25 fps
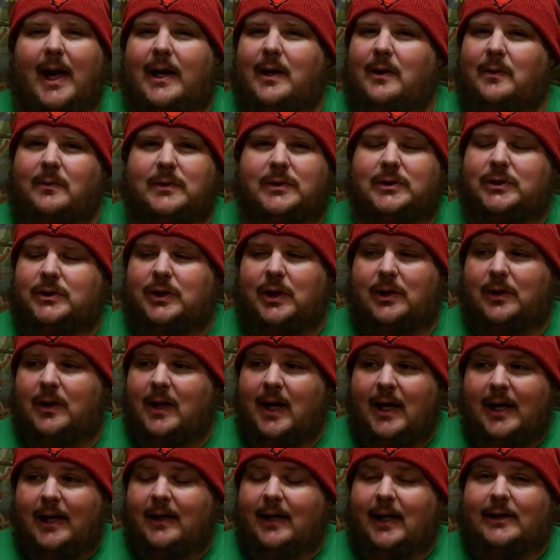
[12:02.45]
I don't.
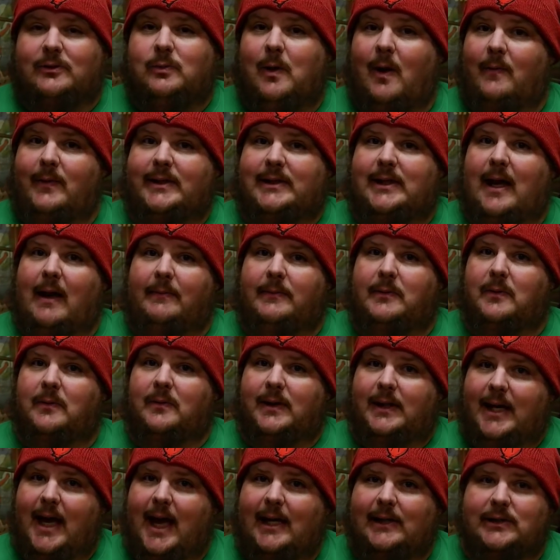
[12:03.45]
That's why we stopped
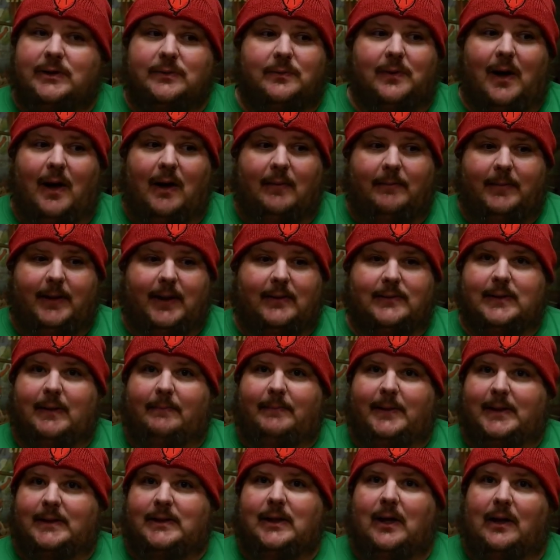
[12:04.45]
doing Castle Rock because I
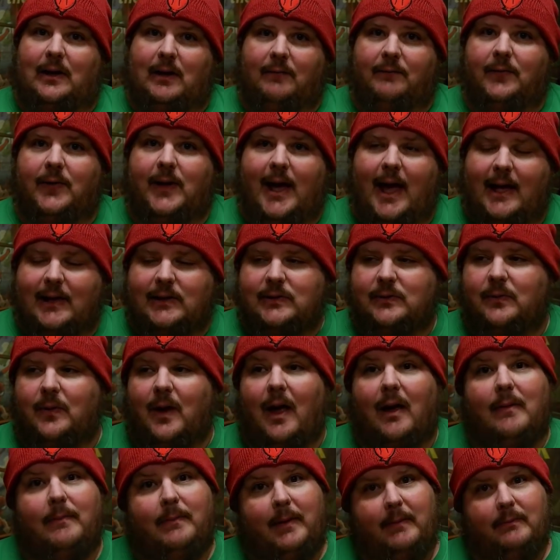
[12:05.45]
pissed all over Castle
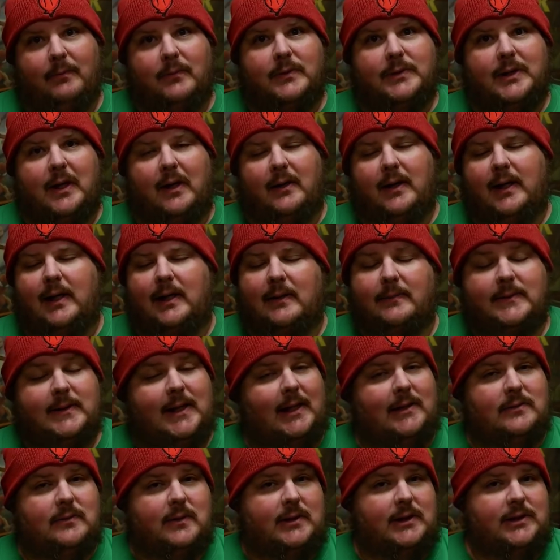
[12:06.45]
Rock. People were starting to get
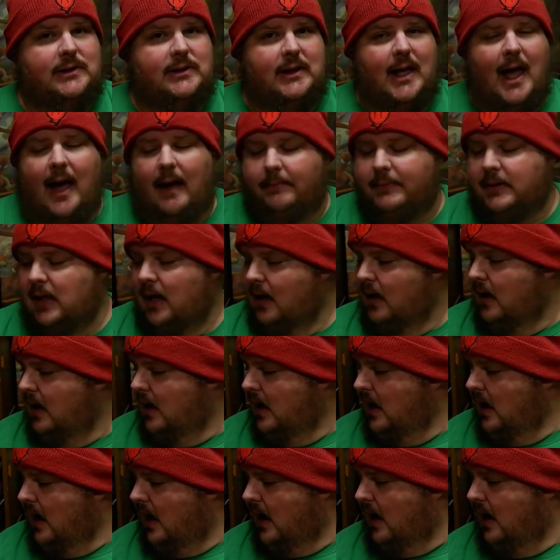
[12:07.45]
upset, so I just stopped.
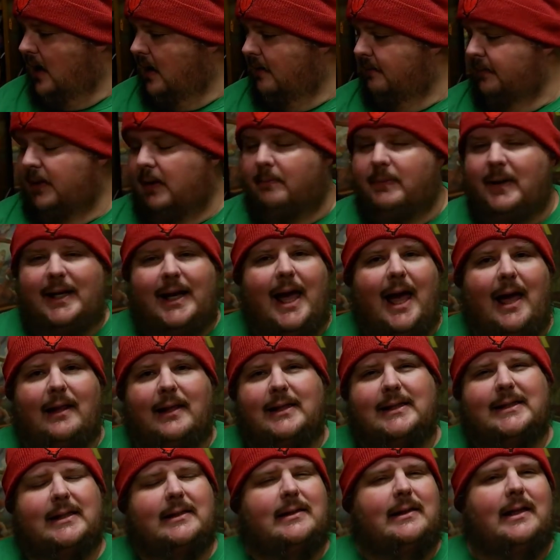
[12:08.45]
Um, but yeah,
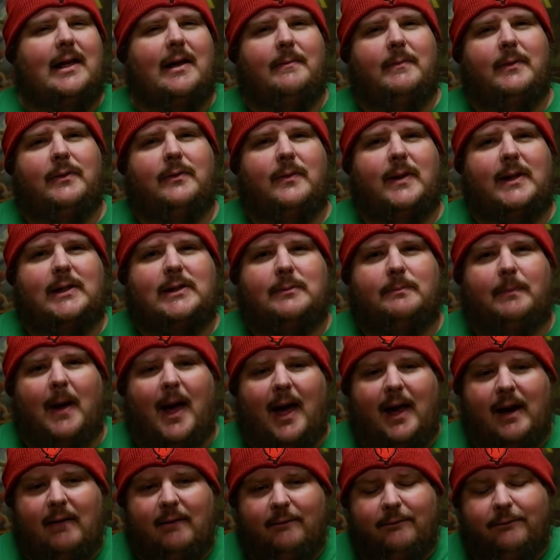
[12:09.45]
this is the number three
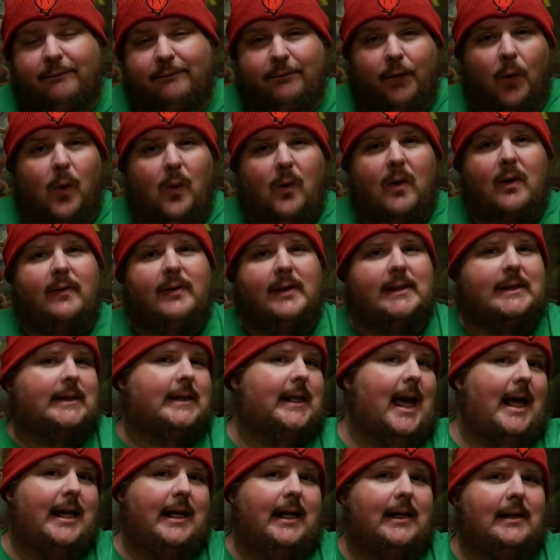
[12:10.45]
spot for the
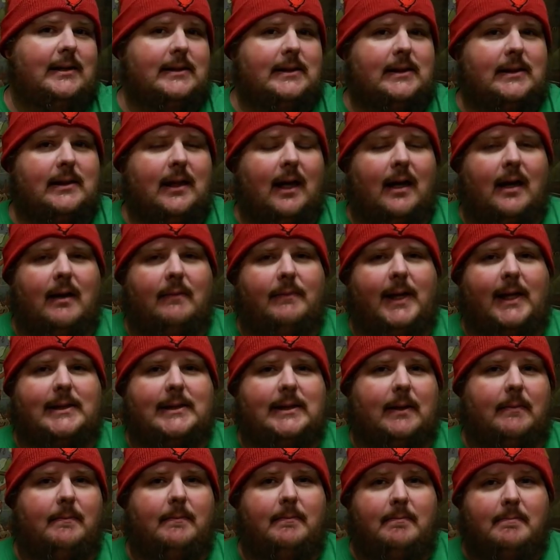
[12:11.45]
settings. Um,
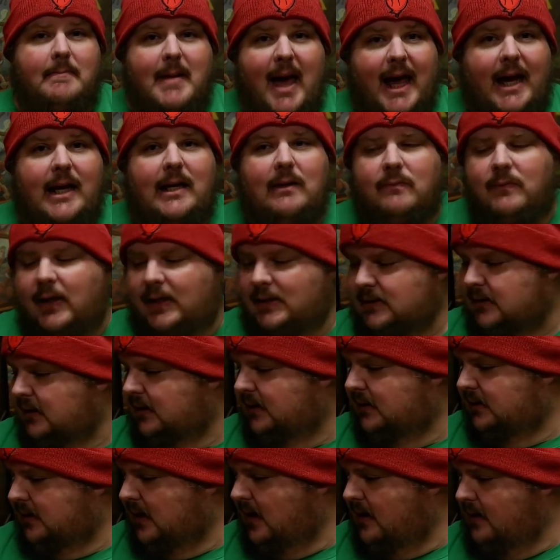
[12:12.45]
that's the main
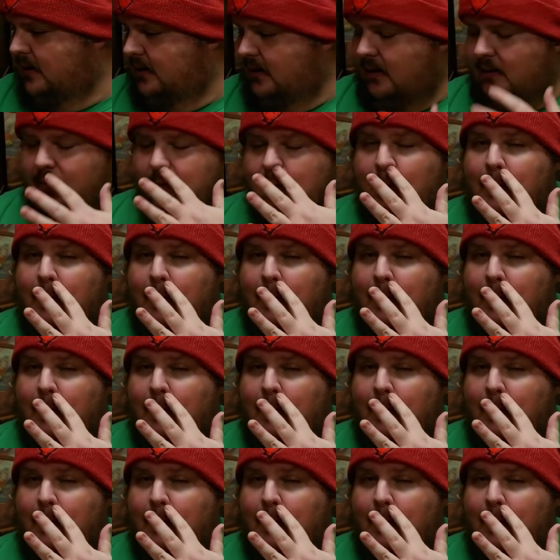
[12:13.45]
reason it's on here.